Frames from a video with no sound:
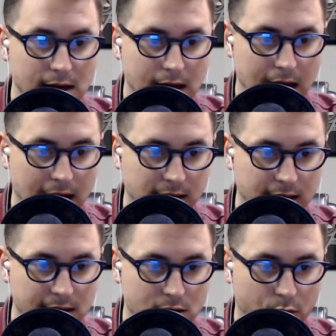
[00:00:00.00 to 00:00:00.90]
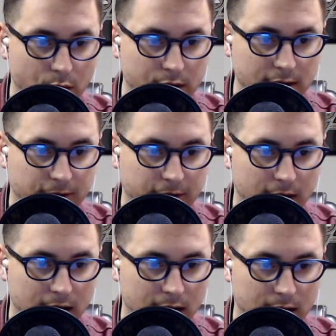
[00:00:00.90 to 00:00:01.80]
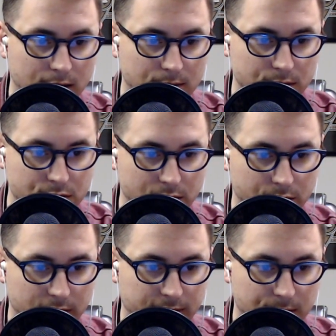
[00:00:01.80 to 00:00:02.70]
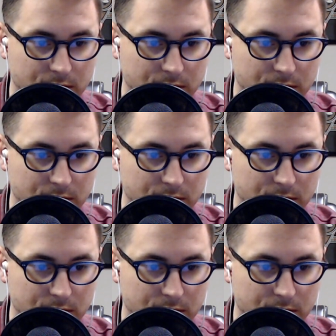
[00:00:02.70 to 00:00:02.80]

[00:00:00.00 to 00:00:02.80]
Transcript: and then he's quoting from who's he quoting from?